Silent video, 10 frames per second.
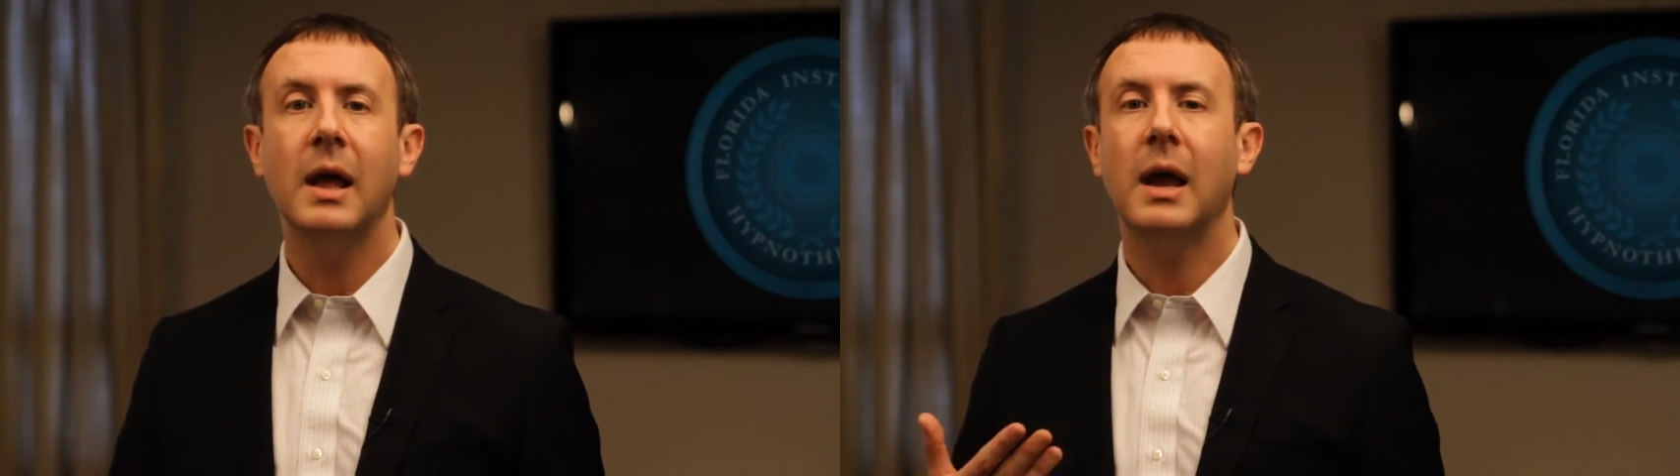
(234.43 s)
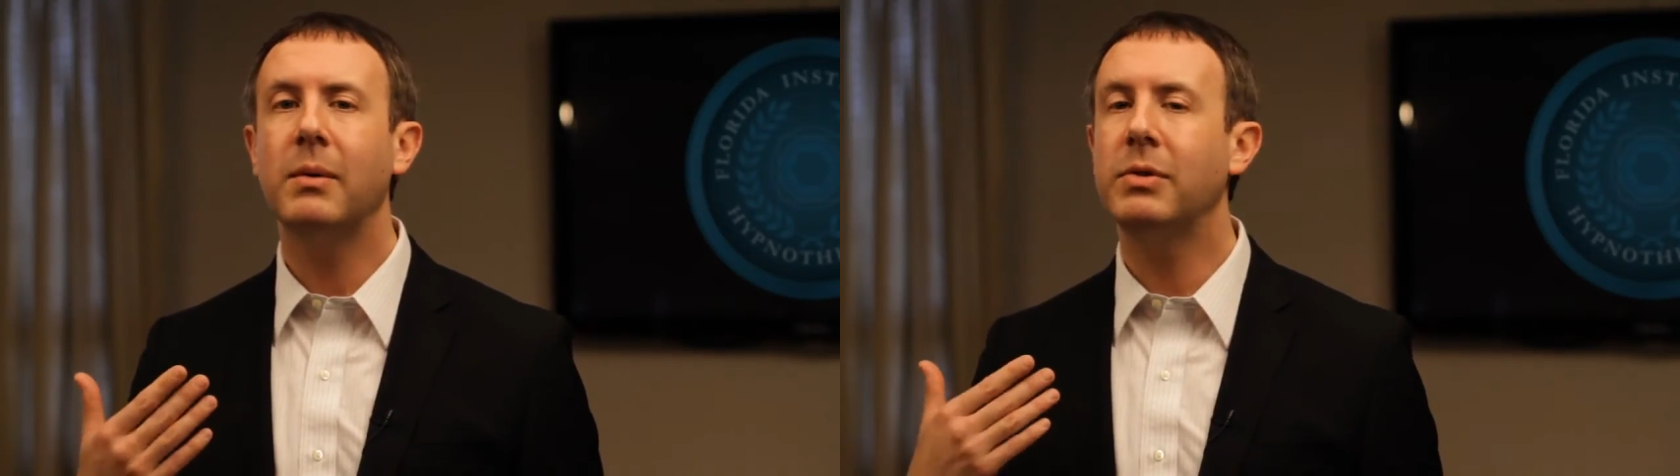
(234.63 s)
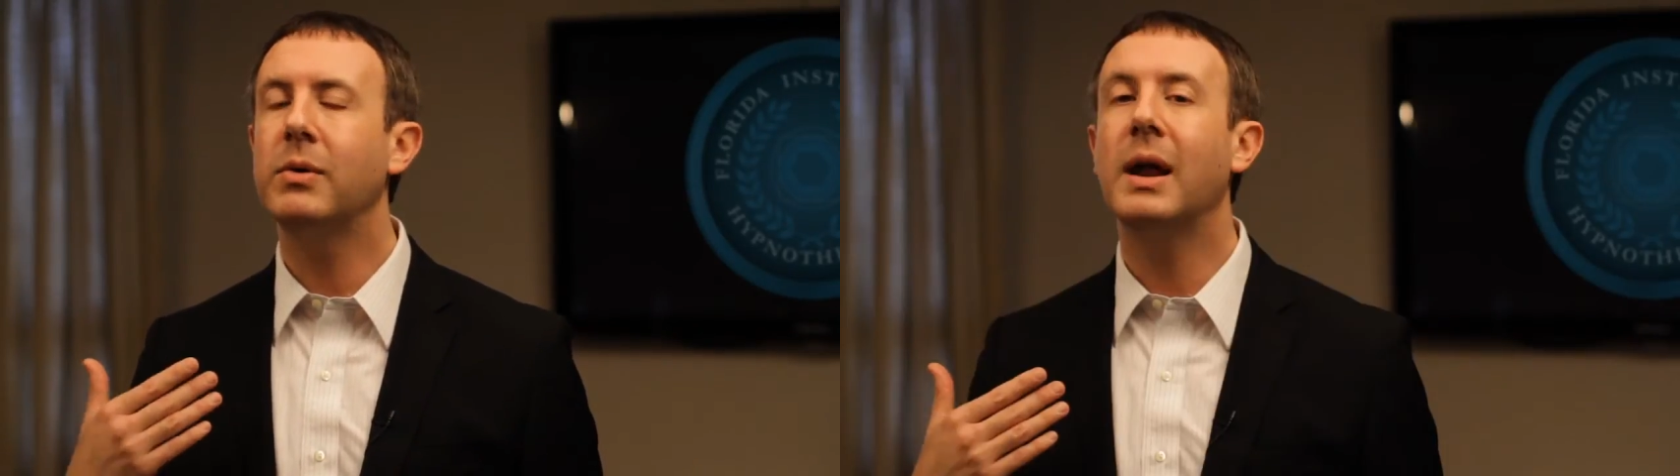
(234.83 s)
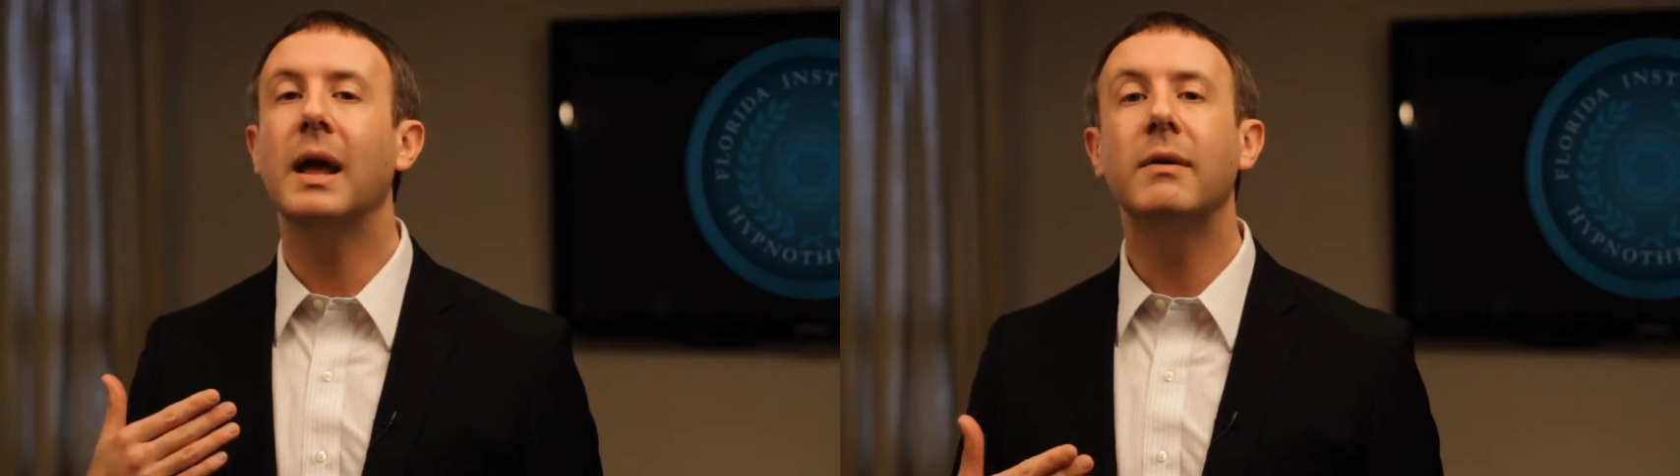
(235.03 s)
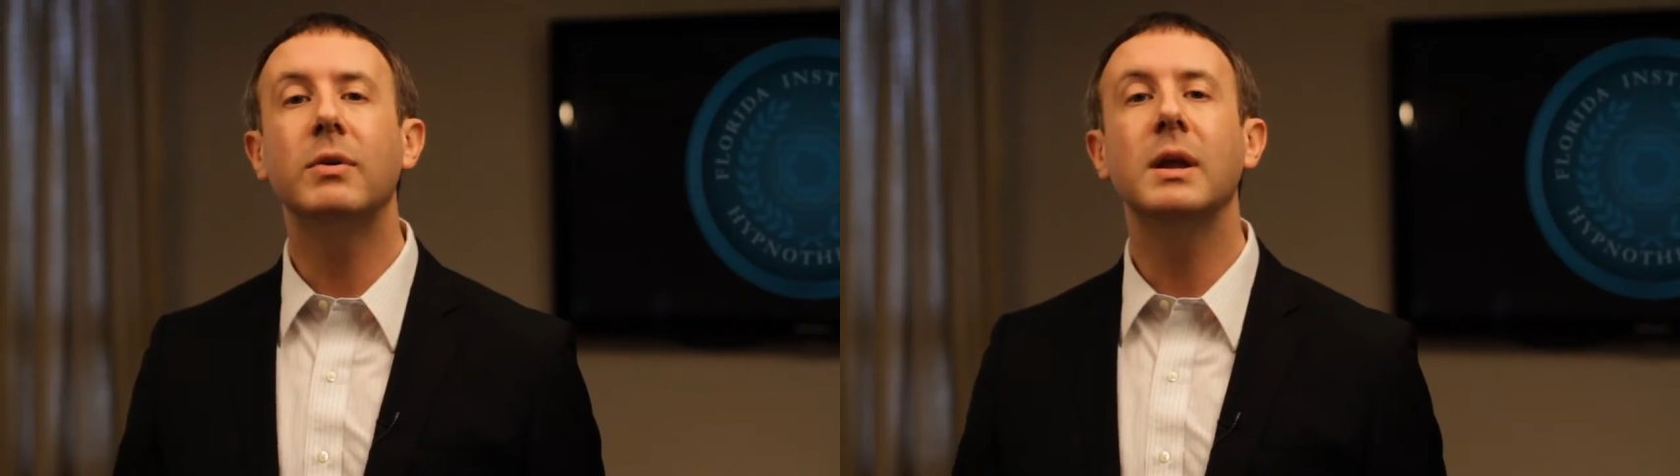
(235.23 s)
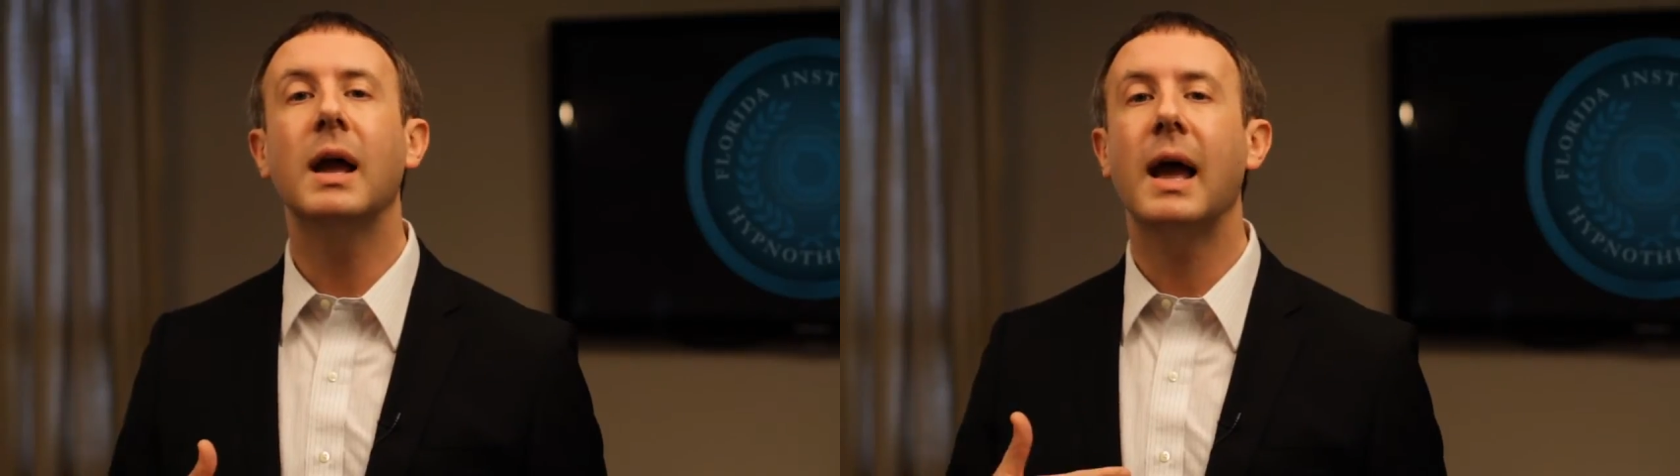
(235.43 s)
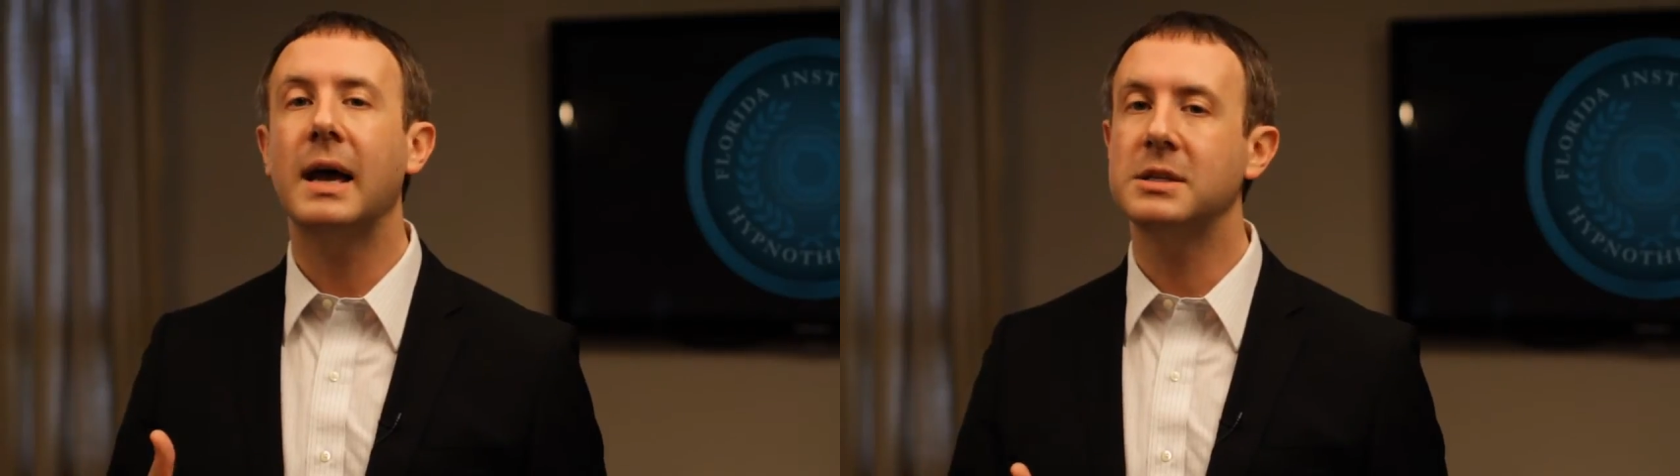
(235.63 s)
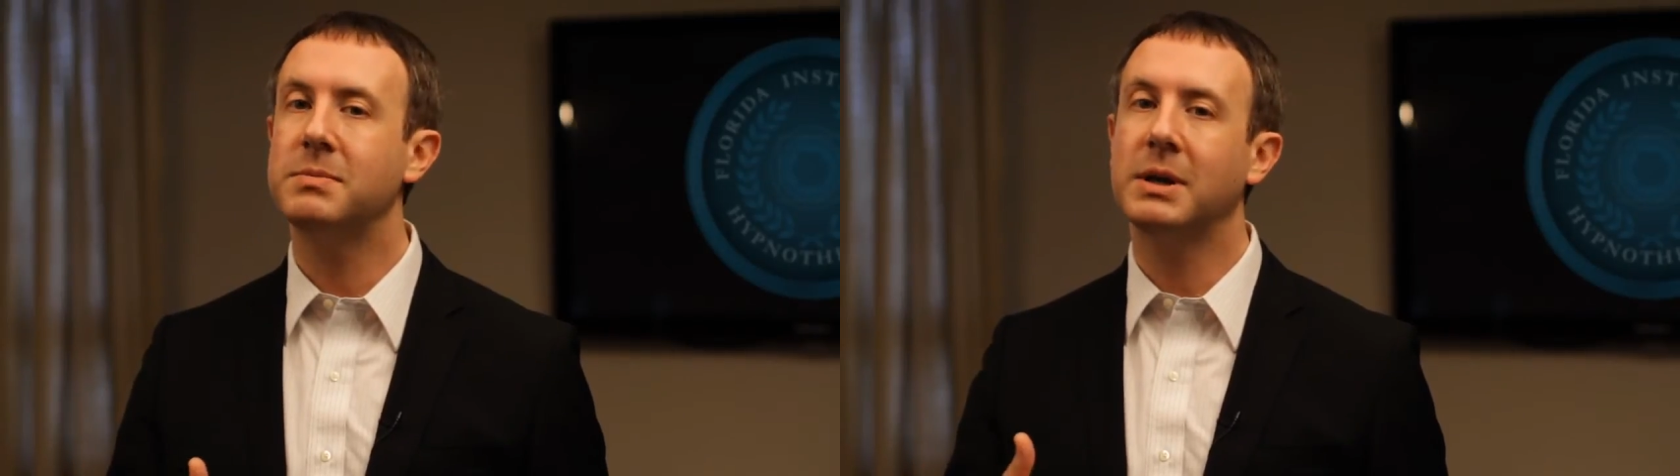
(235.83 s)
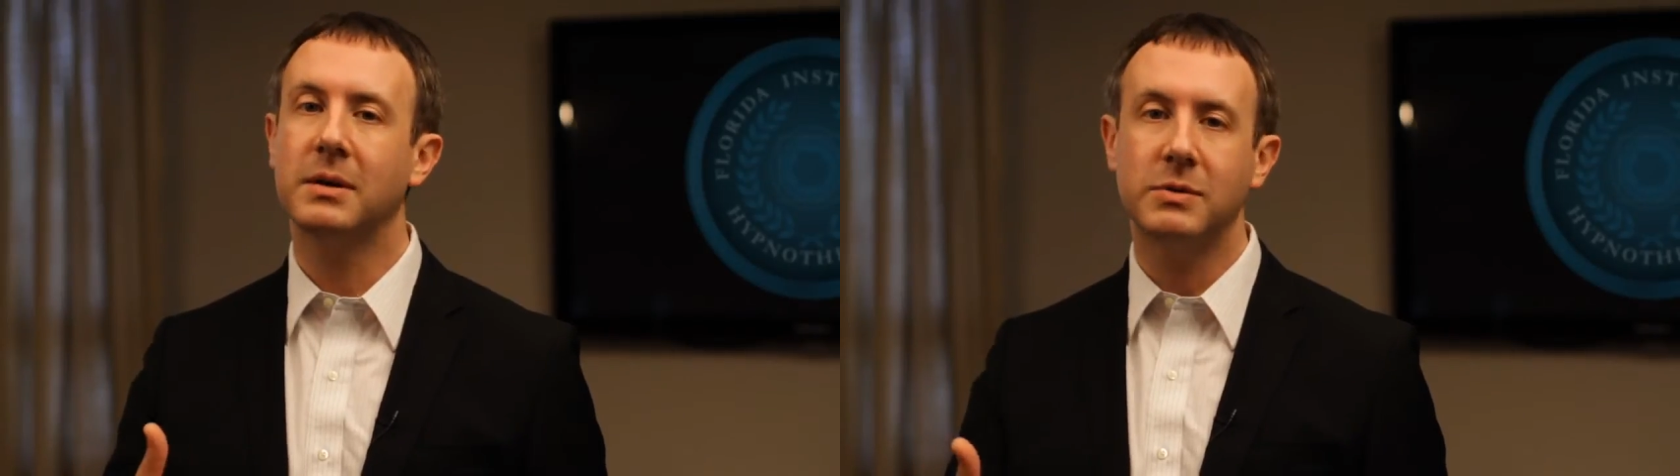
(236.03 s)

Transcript: I went through every aspect